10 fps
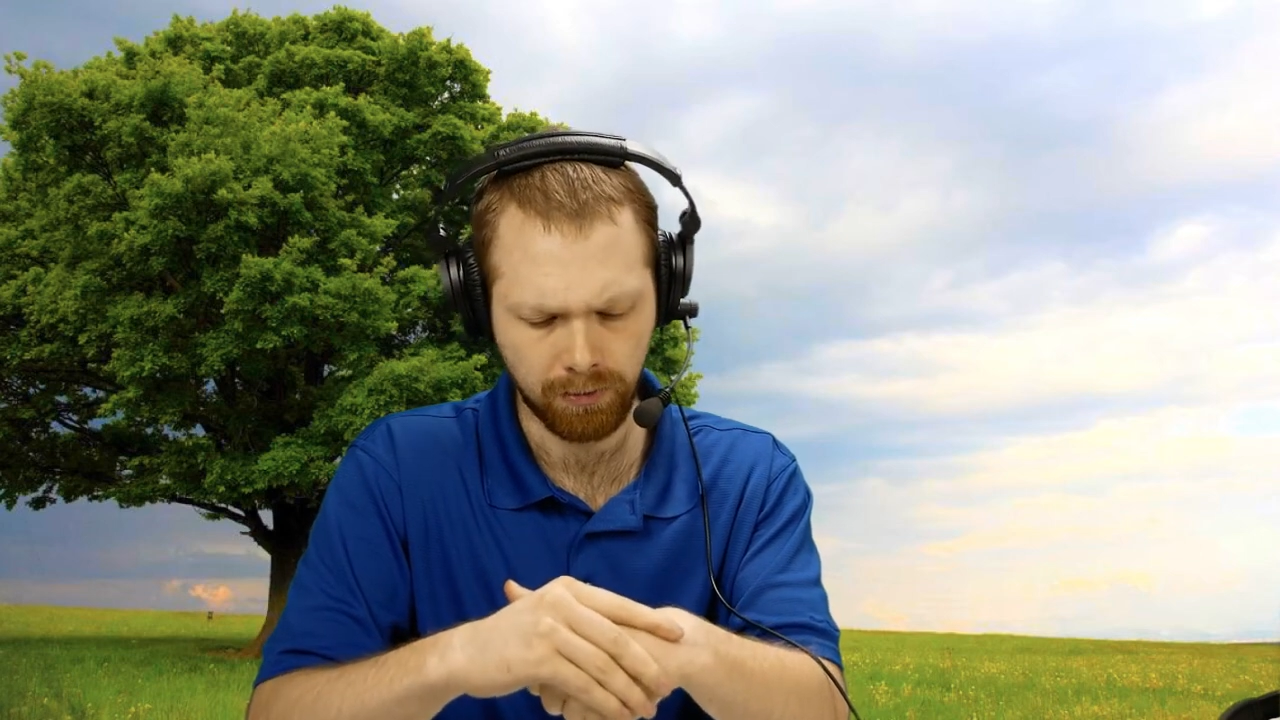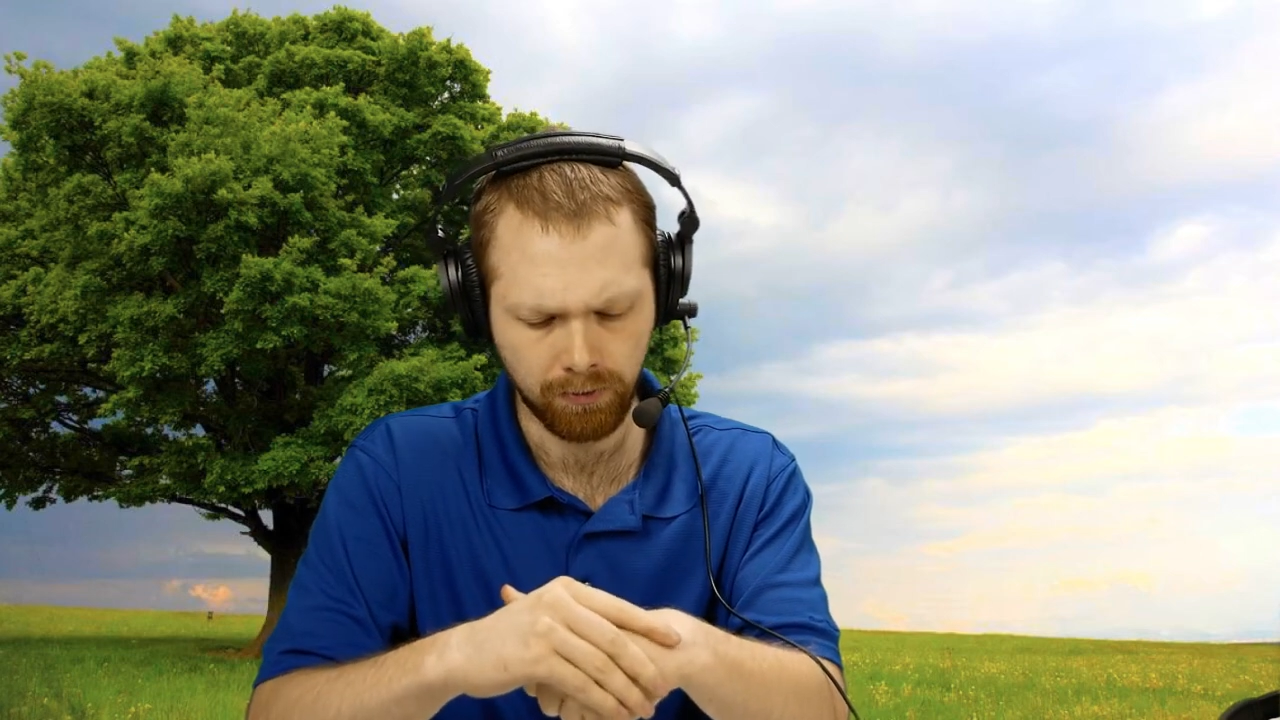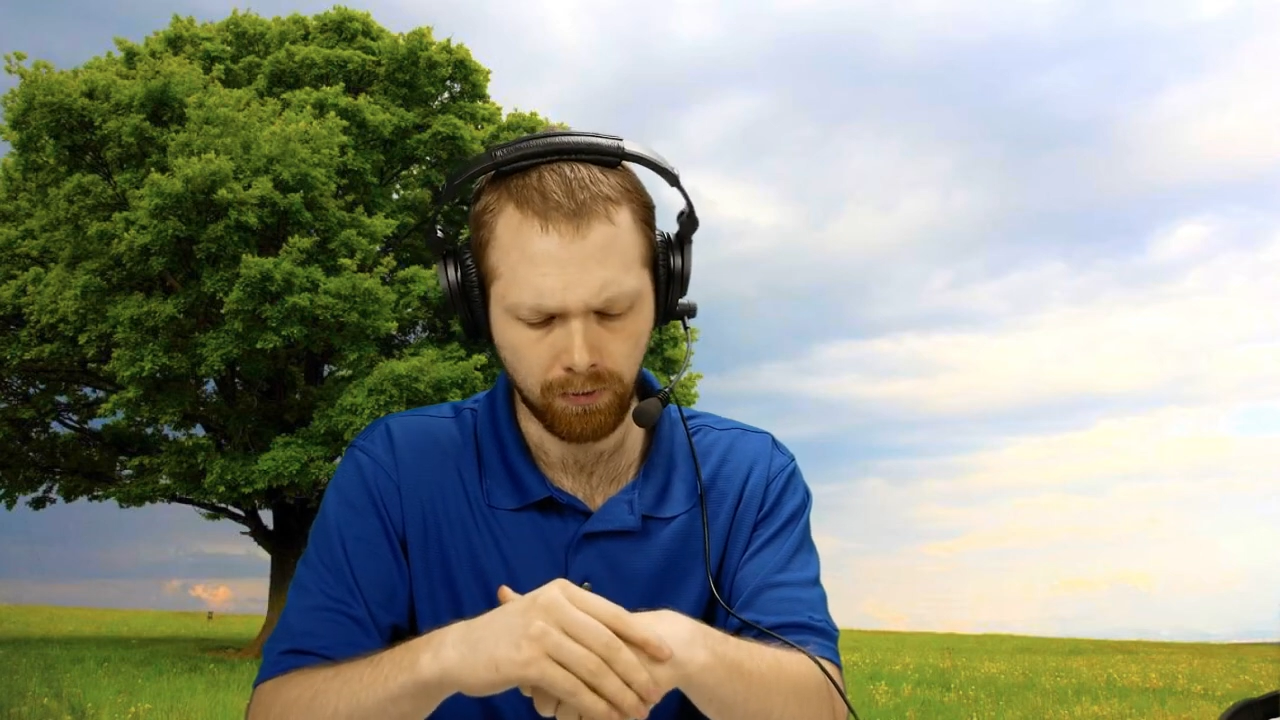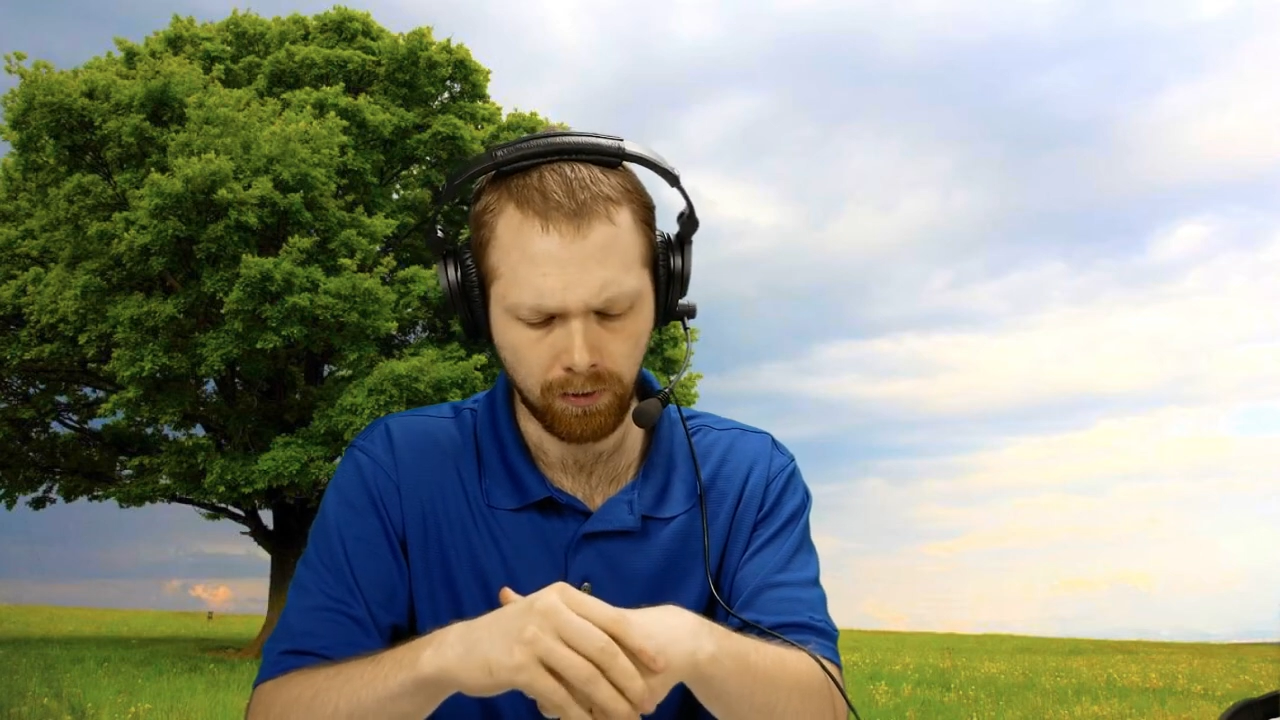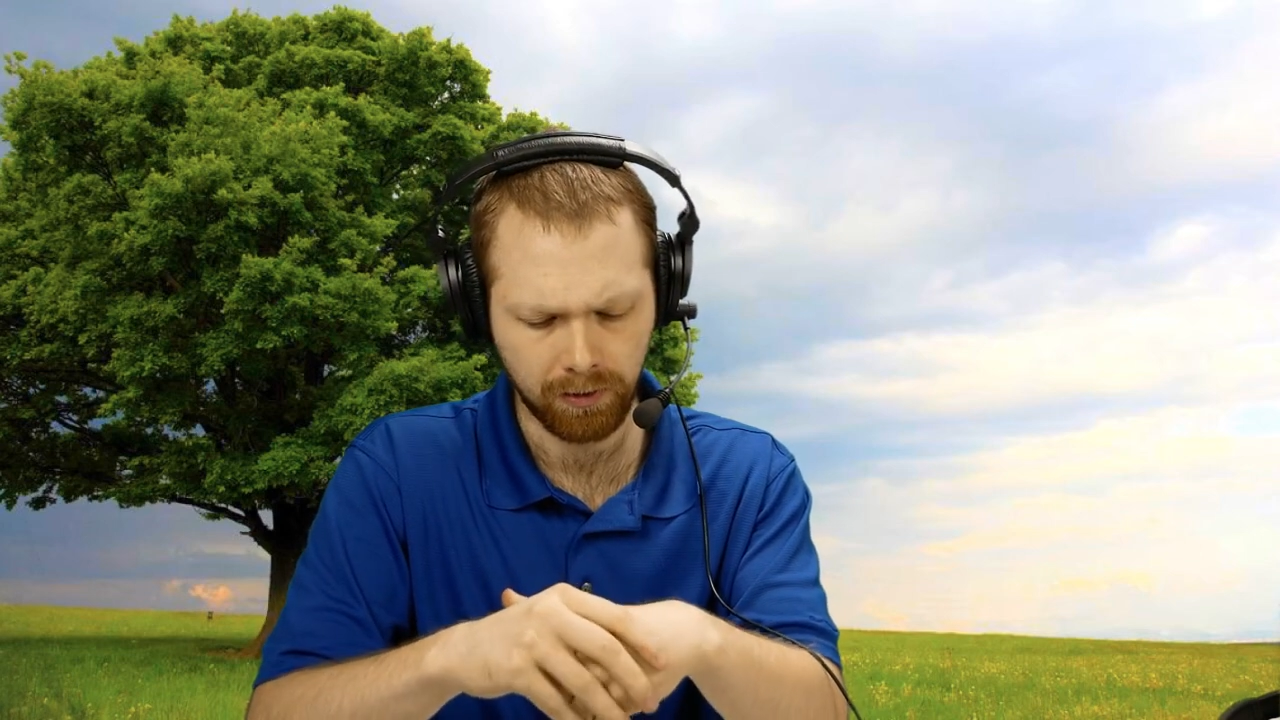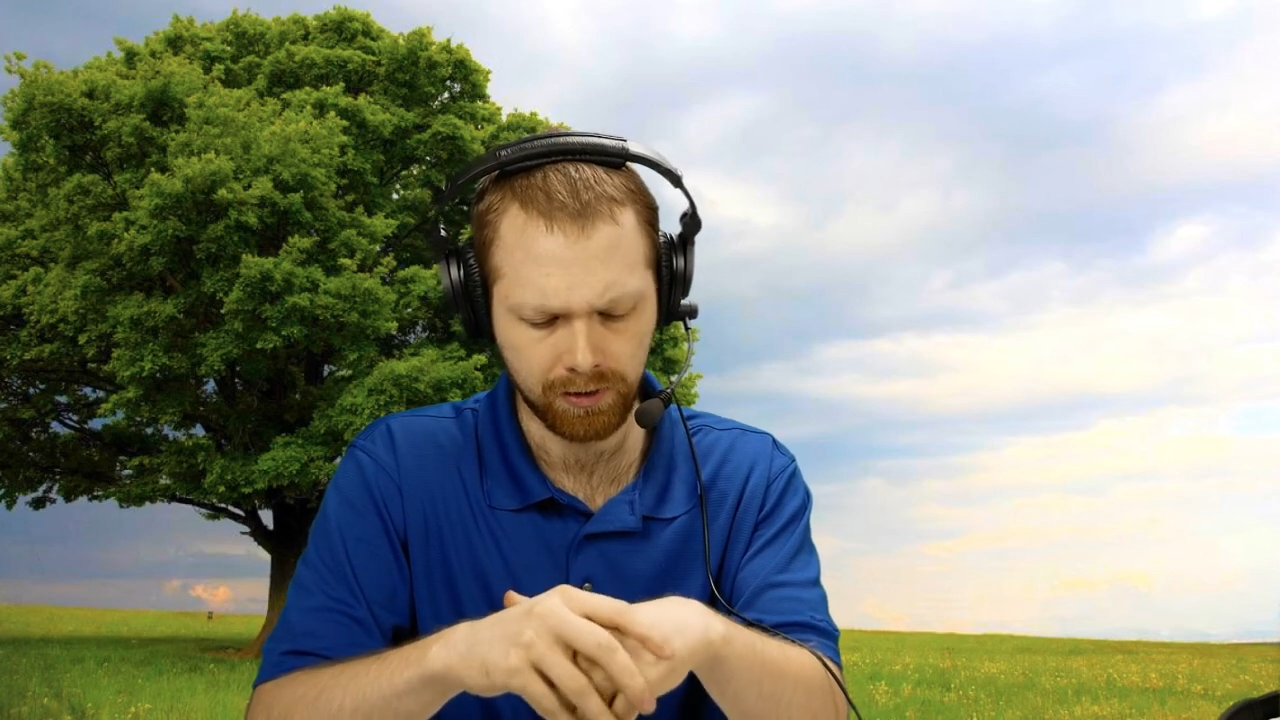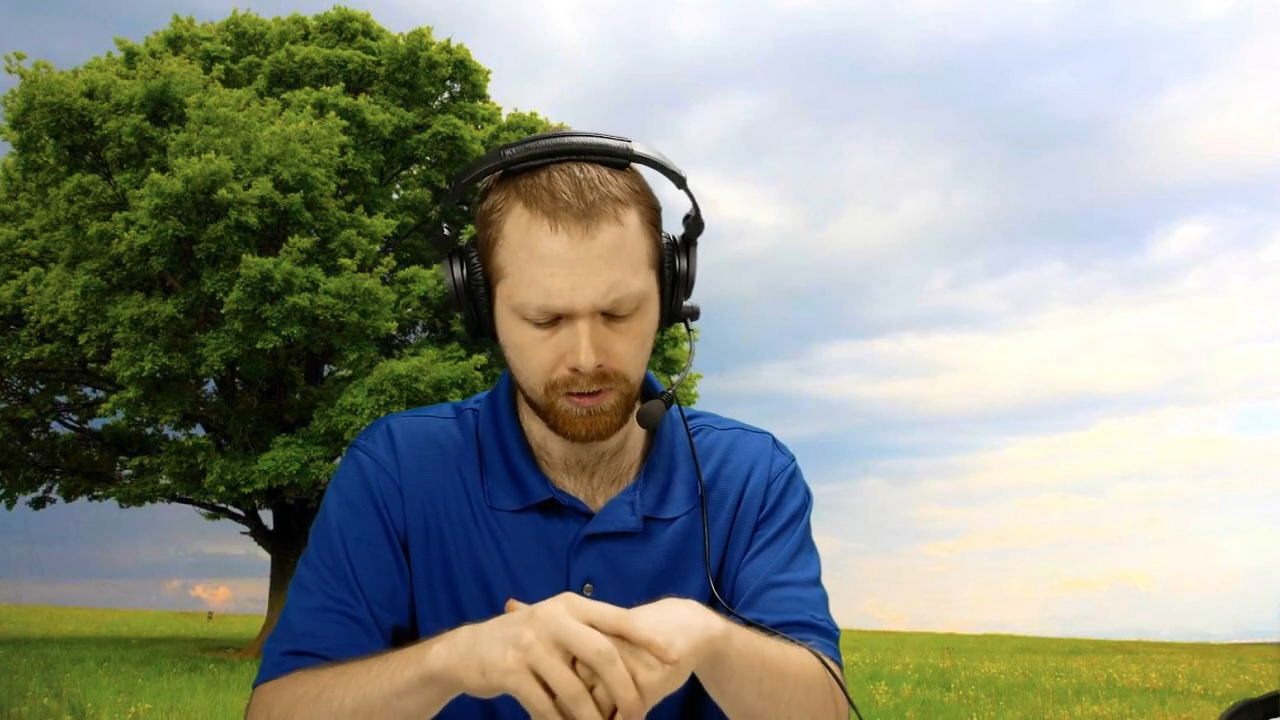before